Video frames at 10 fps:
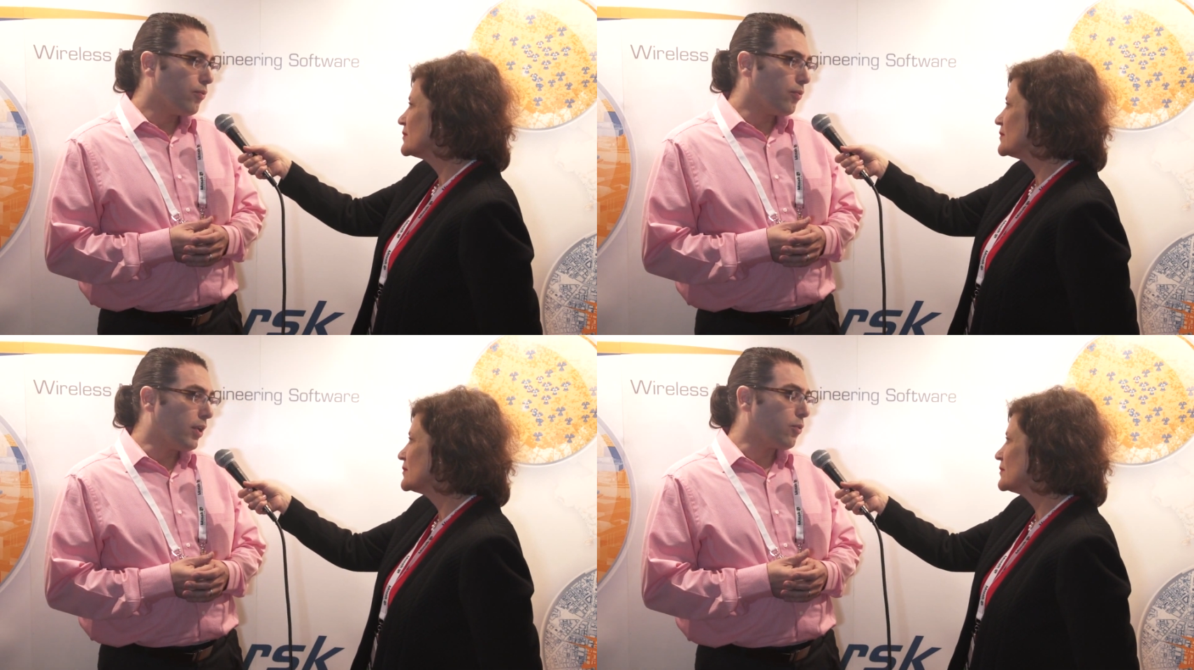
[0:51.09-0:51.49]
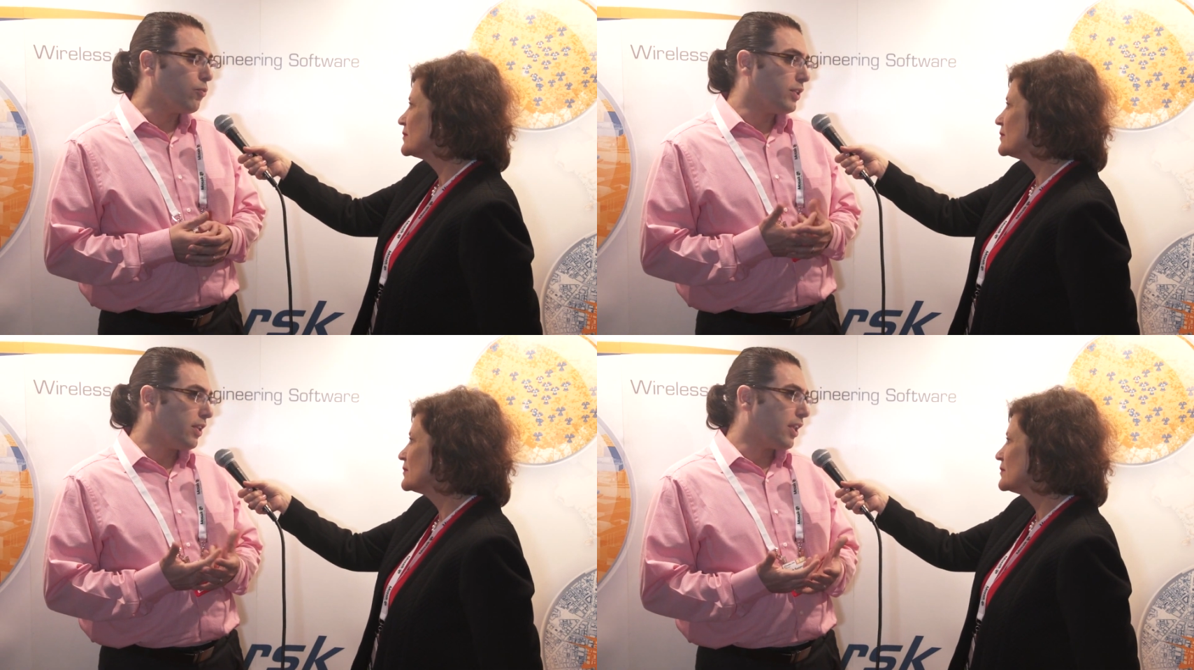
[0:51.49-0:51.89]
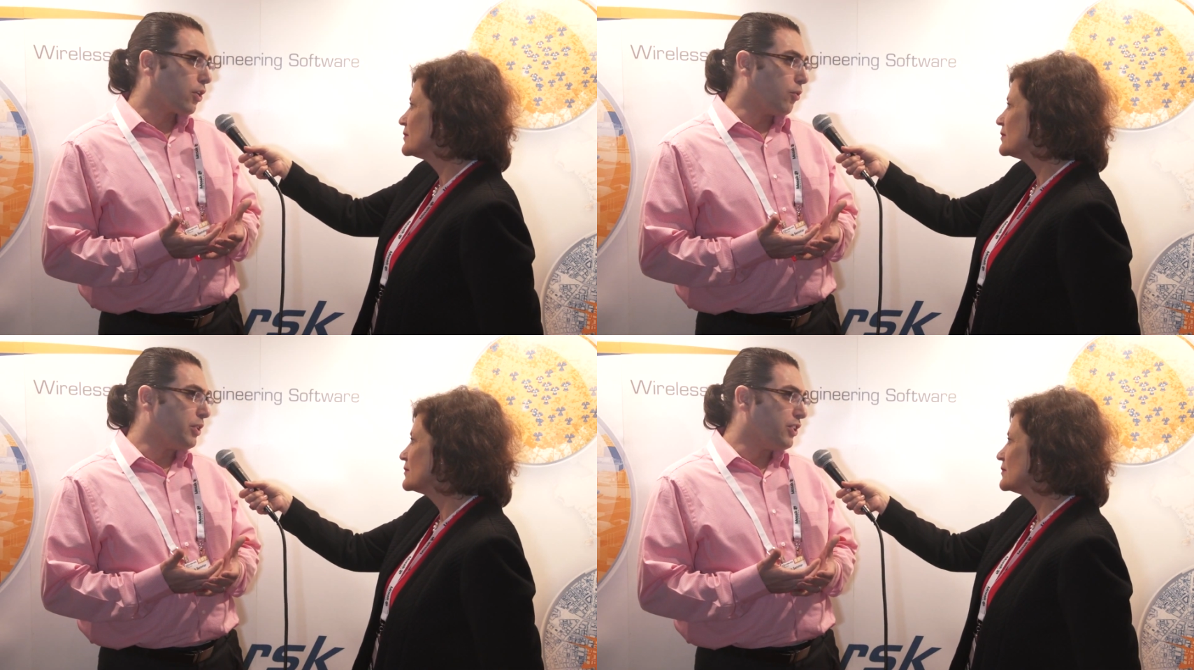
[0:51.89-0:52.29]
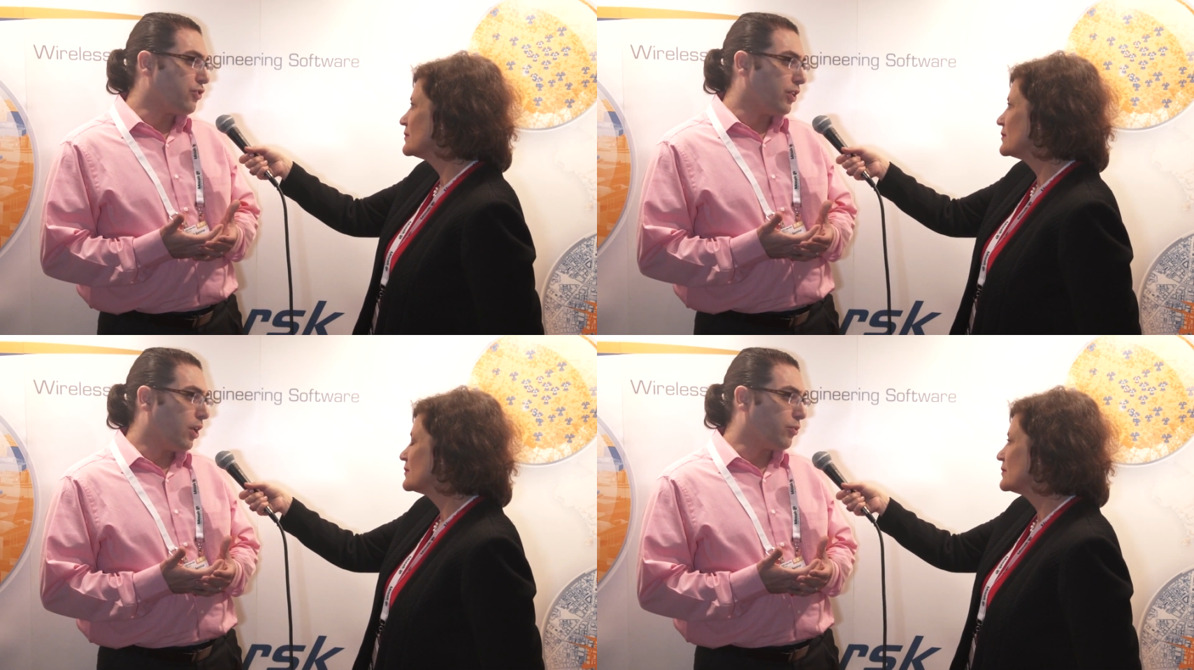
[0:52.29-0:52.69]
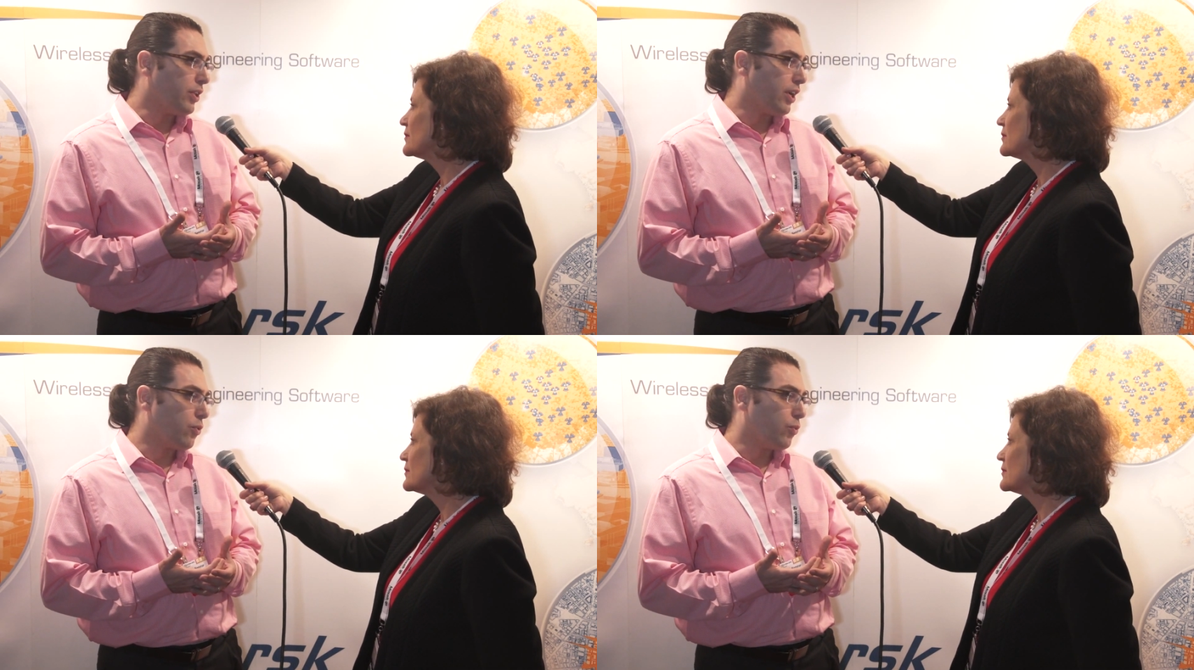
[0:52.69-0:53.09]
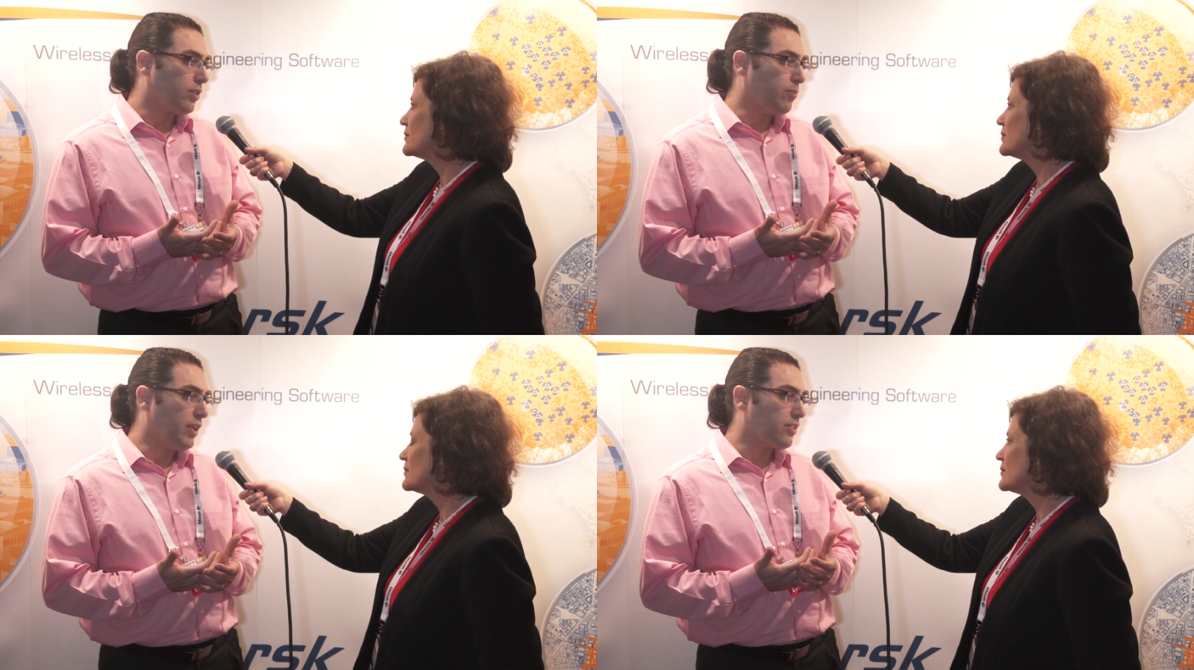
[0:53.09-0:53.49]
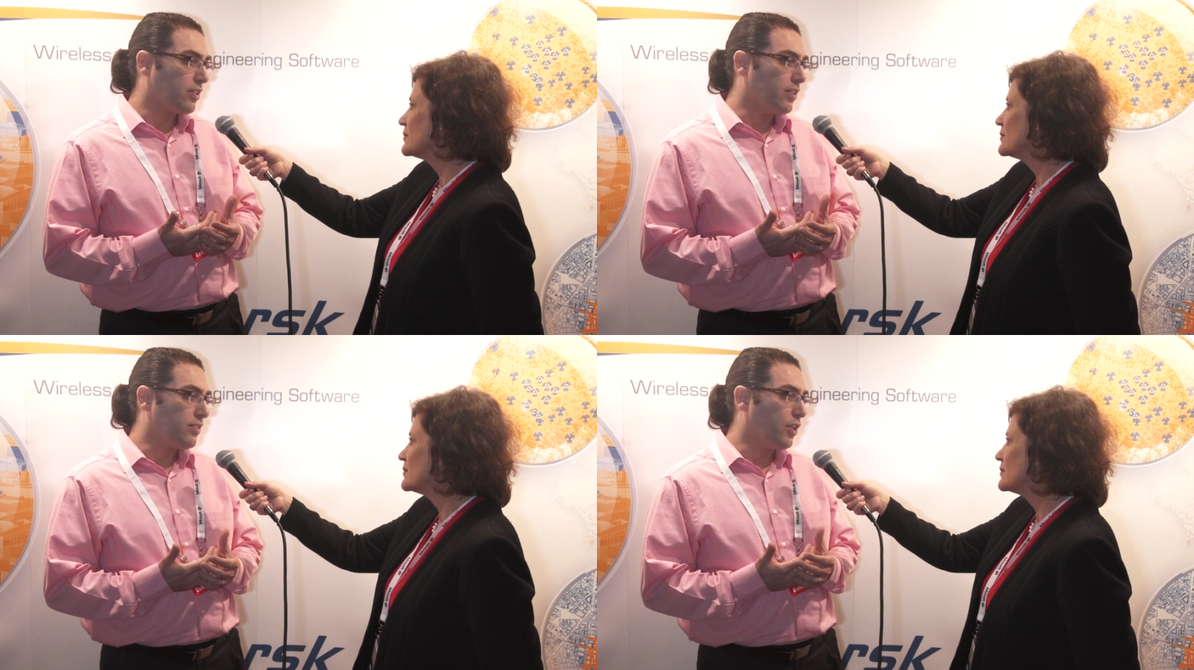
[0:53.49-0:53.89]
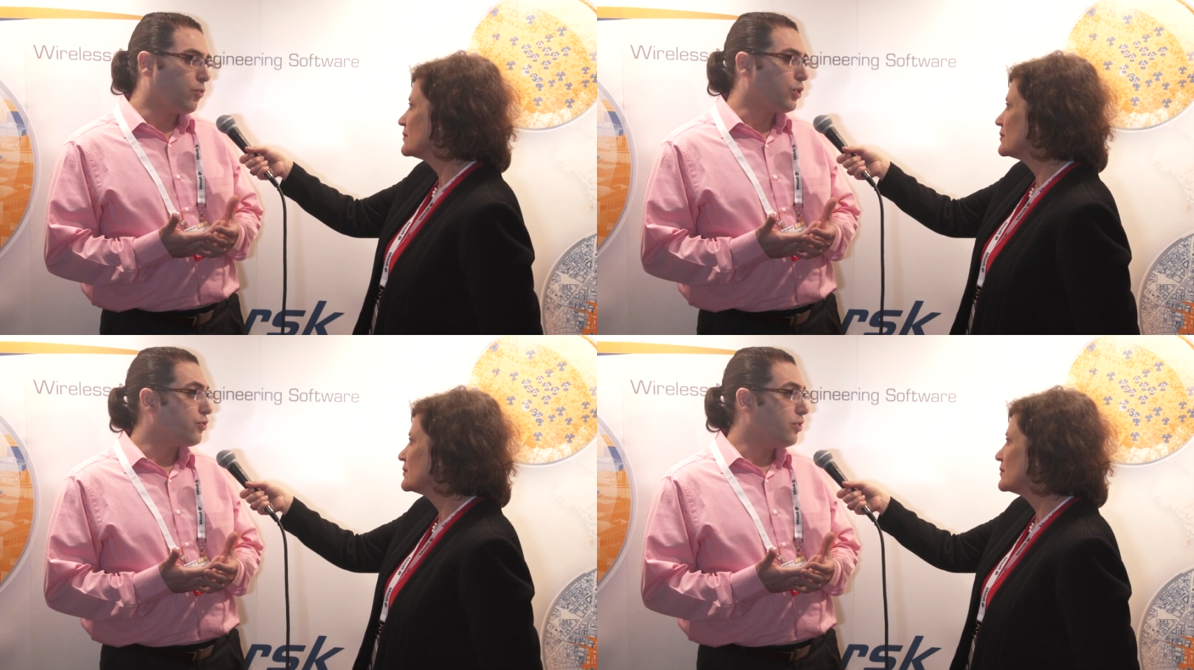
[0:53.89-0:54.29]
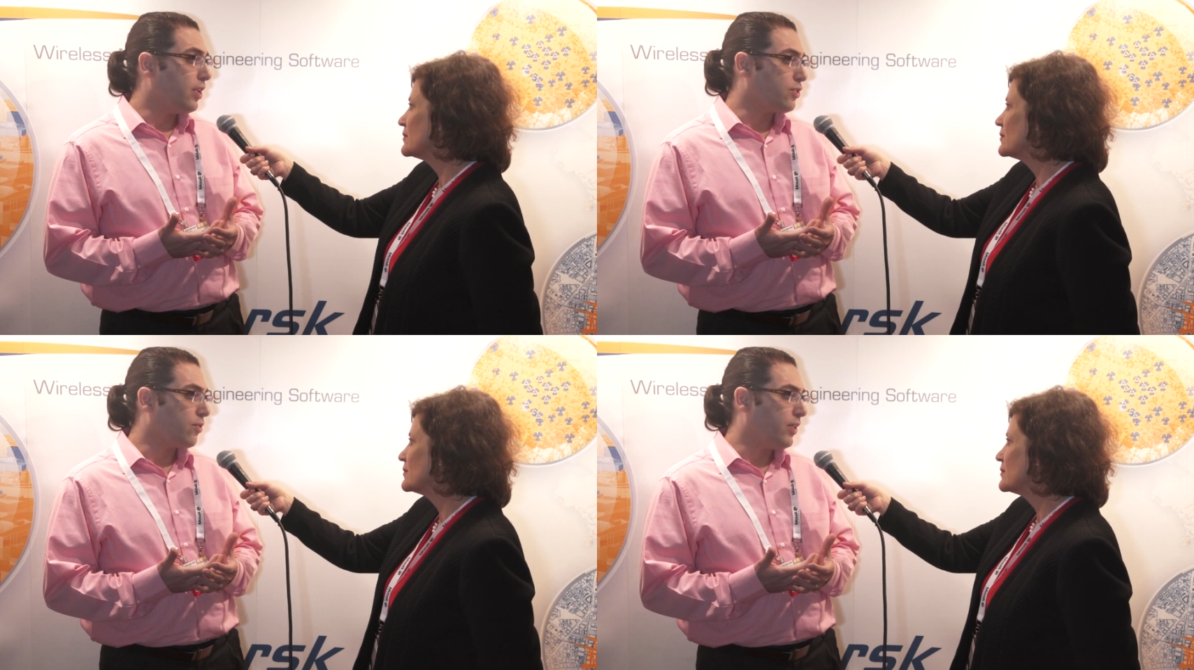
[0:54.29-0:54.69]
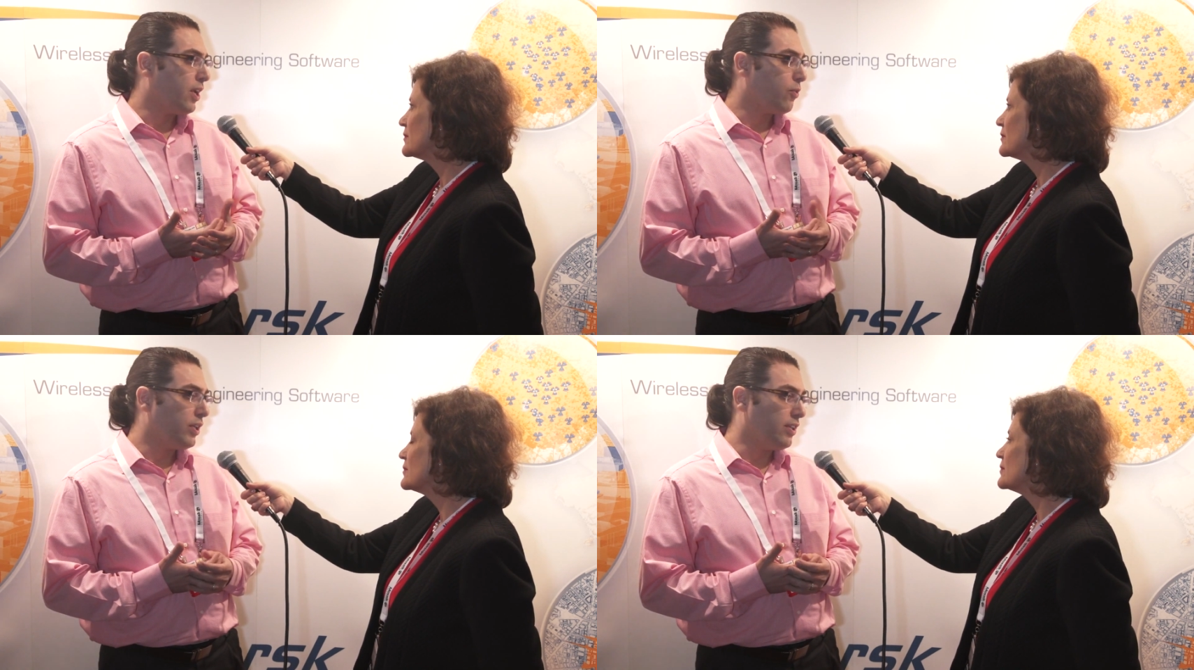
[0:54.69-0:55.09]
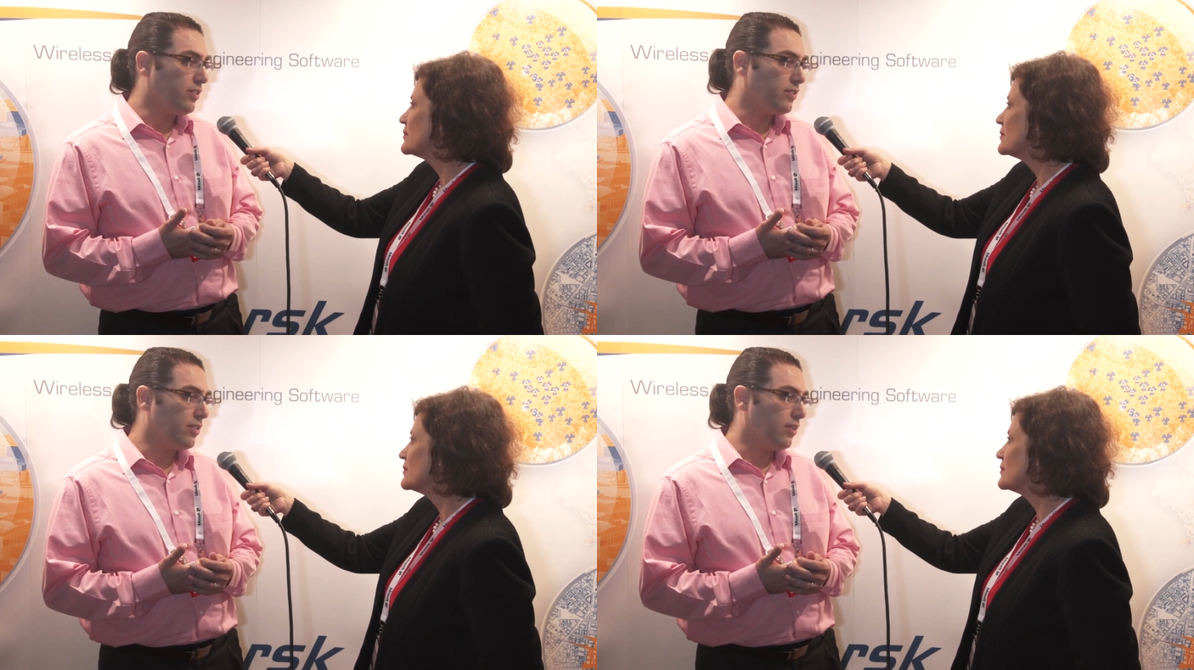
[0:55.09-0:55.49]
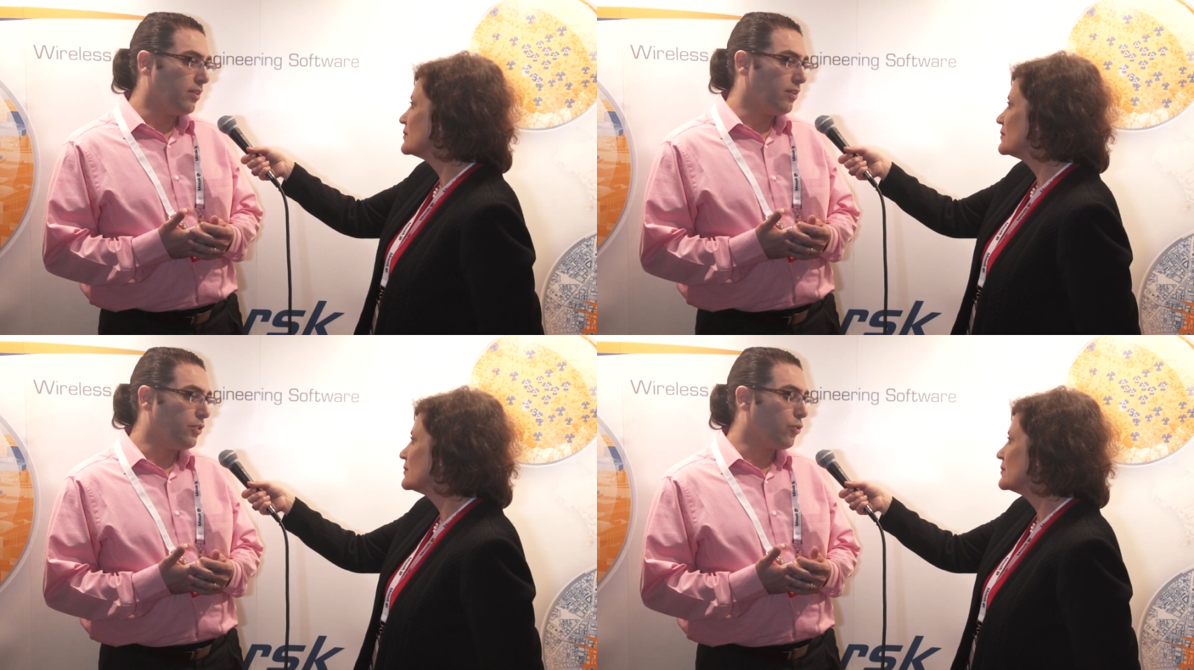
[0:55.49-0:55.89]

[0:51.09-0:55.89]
Speaker 1: well, with a lot of competition out there, what makes us distinguished as of now is uh,